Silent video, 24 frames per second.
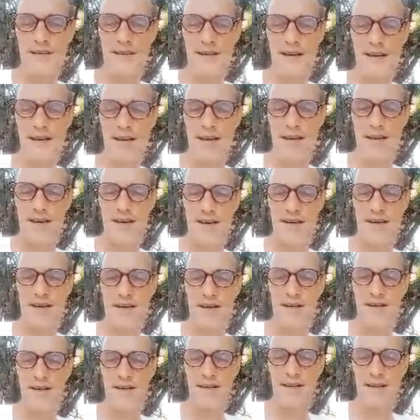
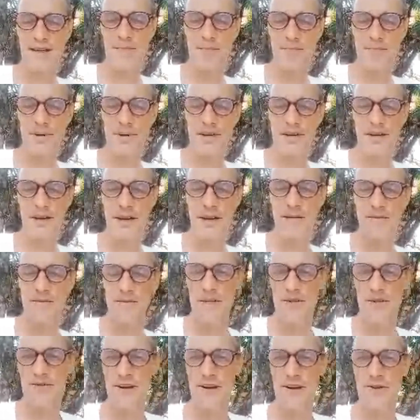But
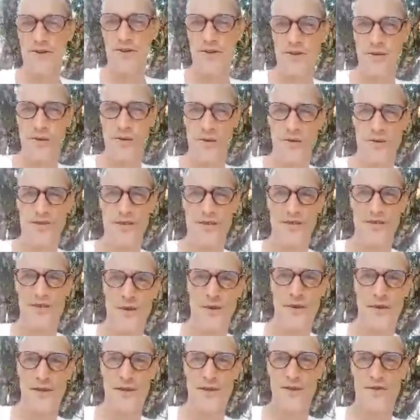I found a source, so
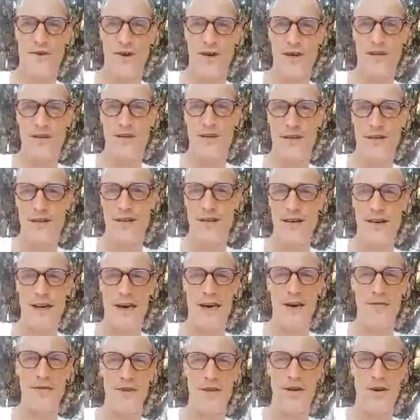I'm going to try and
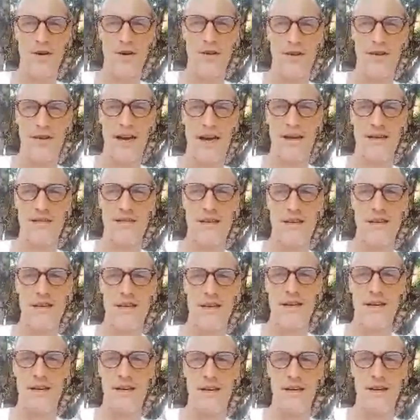have a go at that.
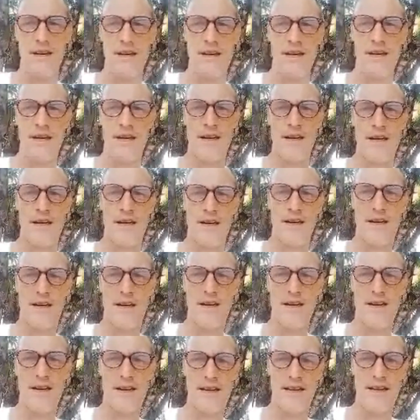
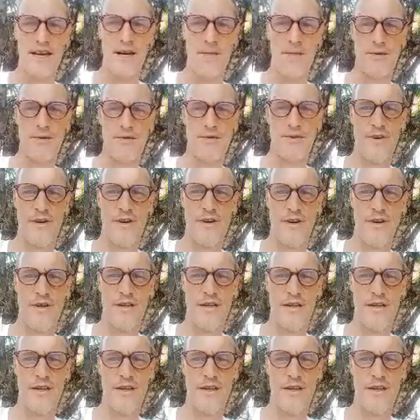That'll be fun.